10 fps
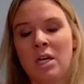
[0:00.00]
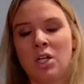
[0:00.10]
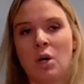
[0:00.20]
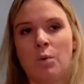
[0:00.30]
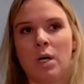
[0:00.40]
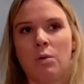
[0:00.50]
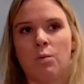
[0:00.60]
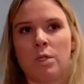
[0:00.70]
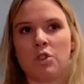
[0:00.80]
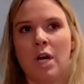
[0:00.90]

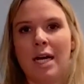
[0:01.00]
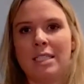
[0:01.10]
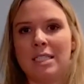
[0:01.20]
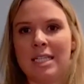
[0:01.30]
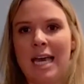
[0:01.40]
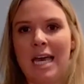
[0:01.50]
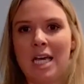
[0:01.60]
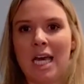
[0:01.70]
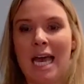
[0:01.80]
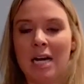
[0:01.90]
We're trying to
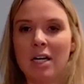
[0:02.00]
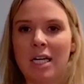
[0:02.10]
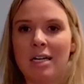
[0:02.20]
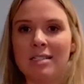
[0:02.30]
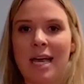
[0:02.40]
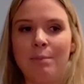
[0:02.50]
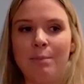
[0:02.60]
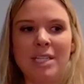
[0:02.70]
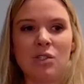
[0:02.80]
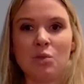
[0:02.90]
take areas and
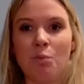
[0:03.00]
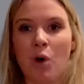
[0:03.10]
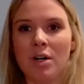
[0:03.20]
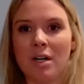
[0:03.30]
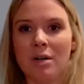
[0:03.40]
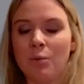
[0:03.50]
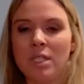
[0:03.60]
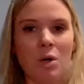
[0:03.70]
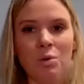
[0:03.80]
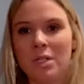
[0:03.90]
be smarter. We
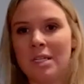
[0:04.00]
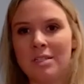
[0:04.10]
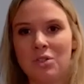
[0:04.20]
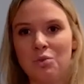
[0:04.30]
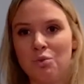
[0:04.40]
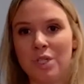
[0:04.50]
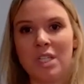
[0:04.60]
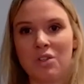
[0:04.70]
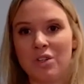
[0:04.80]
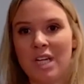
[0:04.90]
don't need to
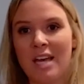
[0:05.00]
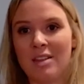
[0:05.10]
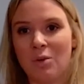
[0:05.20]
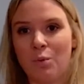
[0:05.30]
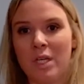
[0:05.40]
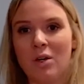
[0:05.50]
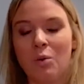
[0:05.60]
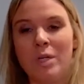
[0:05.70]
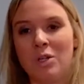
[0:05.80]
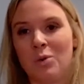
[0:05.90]
recreate the wheel.
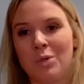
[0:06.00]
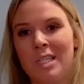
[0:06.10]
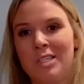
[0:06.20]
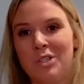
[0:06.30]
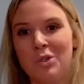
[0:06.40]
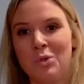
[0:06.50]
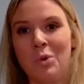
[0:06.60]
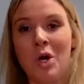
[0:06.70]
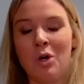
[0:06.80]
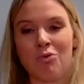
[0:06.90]
We don't need to
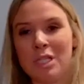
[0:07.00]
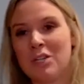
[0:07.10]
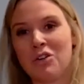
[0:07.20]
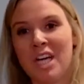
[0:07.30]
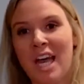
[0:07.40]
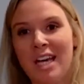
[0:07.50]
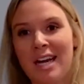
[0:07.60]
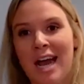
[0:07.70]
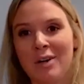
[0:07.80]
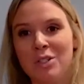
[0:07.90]
recreate
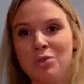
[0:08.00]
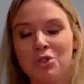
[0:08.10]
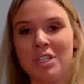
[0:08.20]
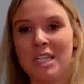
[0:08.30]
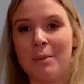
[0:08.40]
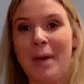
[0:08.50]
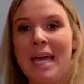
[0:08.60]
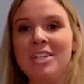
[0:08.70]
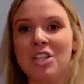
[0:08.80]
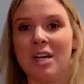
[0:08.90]
how you treat a
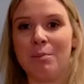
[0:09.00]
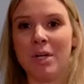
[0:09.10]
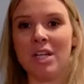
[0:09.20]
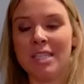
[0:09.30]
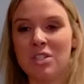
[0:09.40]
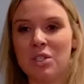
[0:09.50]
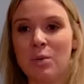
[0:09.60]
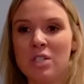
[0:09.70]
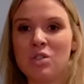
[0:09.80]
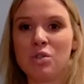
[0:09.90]
patient, but let's do
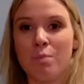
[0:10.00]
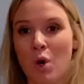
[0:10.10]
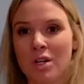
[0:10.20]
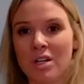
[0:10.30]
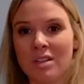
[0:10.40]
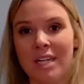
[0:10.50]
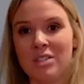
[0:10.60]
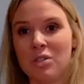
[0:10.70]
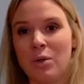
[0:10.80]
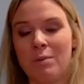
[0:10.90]
it smarter.
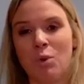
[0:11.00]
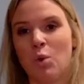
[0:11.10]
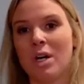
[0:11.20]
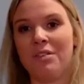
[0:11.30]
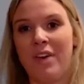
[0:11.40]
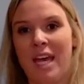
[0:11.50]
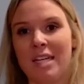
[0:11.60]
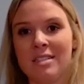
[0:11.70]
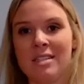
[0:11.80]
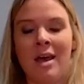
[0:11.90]
Let's do it more
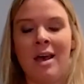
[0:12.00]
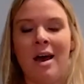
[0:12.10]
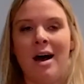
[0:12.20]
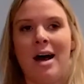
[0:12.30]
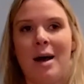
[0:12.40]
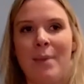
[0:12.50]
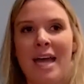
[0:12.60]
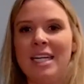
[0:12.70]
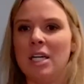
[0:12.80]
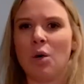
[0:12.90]
advanced
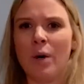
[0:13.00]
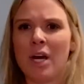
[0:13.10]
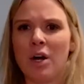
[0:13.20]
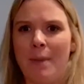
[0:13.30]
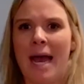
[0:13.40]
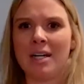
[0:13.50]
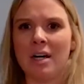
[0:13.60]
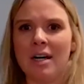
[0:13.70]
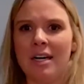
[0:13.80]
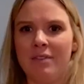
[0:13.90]
and in a quicker
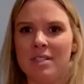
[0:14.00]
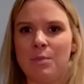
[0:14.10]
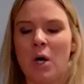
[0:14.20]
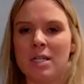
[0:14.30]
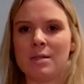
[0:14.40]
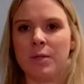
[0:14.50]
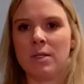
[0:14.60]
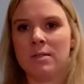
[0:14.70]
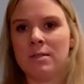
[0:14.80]
manner if it's possible.